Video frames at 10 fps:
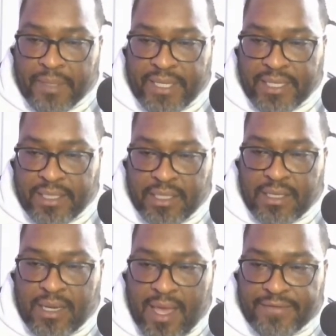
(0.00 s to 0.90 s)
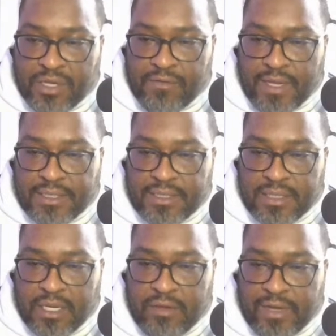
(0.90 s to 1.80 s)
But they didn't have to arrest
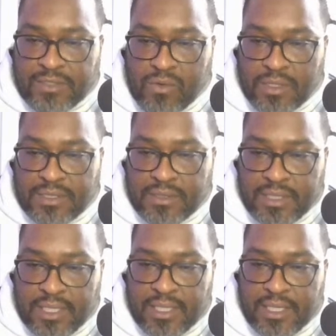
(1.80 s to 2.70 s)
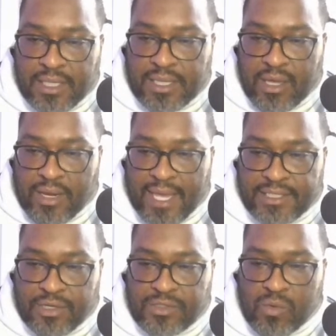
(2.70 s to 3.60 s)
any arrest warrants, did he? They only had
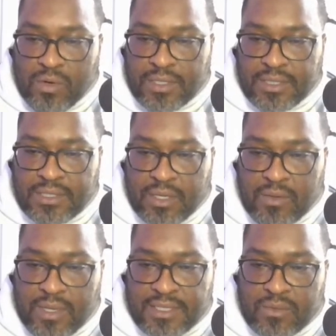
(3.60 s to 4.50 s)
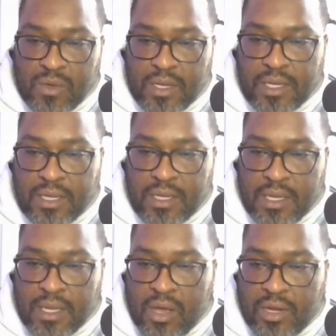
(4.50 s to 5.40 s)
search warrants, so he wasn't wanted.
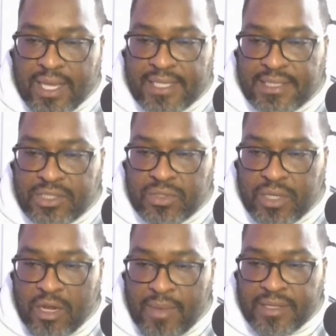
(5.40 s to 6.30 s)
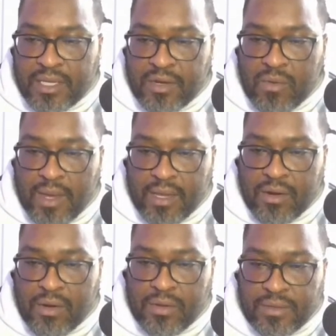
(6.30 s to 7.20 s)
Oh, yes. Did you hear about the little white
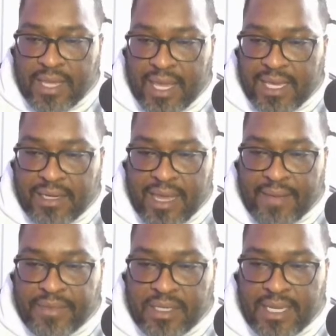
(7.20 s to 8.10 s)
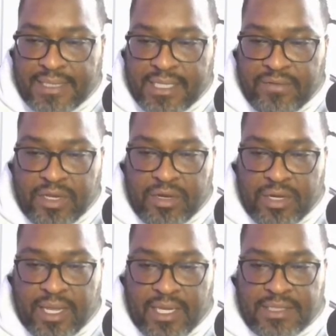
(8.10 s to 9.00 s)
girl that he adopted? I seen a video
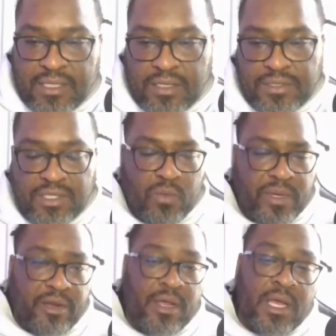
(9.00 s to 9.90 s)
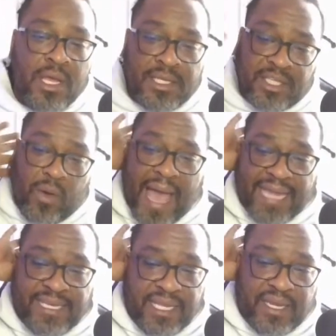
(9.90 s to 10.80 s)
today, and it's a little so weird. So
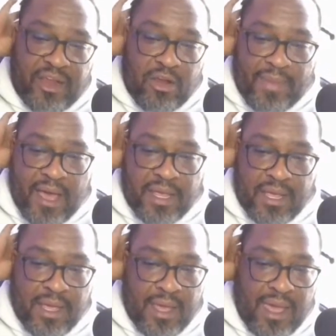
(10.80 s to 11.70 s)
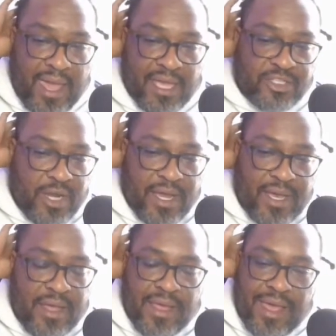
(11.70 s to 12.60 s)
I didn't hear about it. Hey,
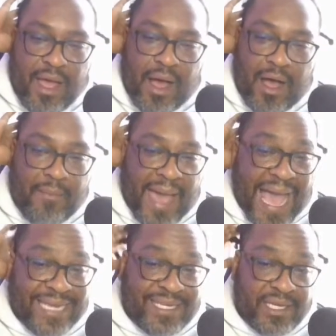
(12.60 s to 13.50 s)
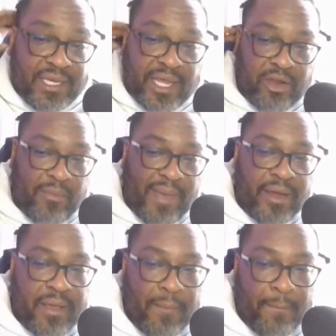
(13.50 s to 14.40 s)
Andrea. I didn't hear
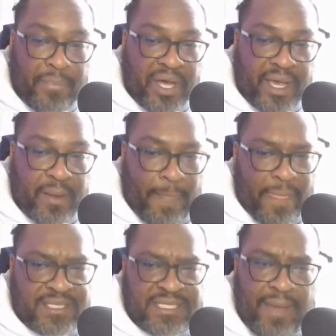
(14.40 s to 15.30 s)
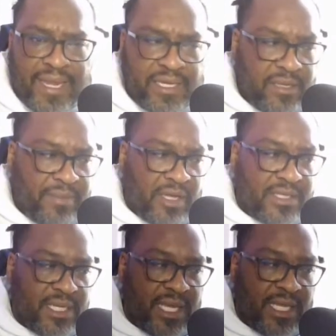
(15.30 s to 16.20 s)
about it, but somebody
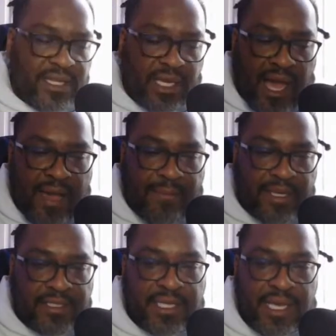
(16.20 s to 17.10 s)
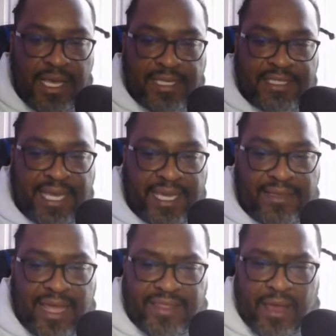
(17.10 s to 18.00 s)
debunked it in the comments
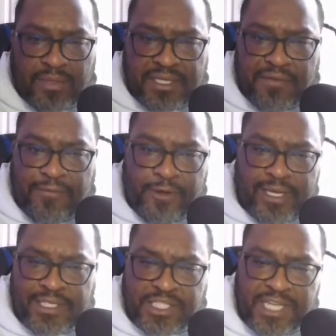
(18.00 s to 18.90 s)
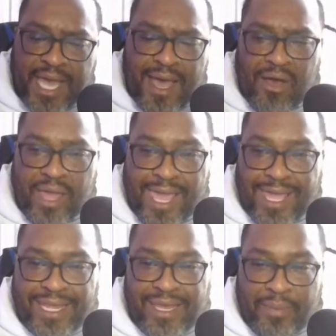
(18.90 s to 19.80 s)
saying that that was a friend's child,
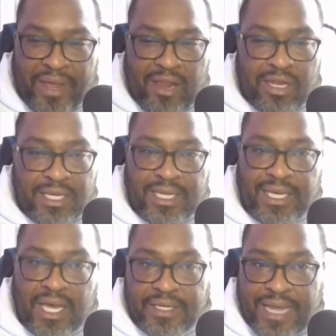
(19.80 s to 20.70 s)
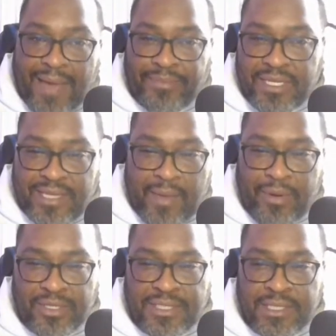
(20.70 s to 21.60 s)
and he apparently adopted that
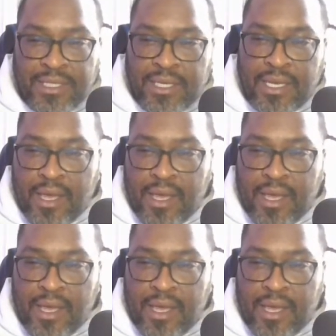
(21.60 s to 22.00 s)
person.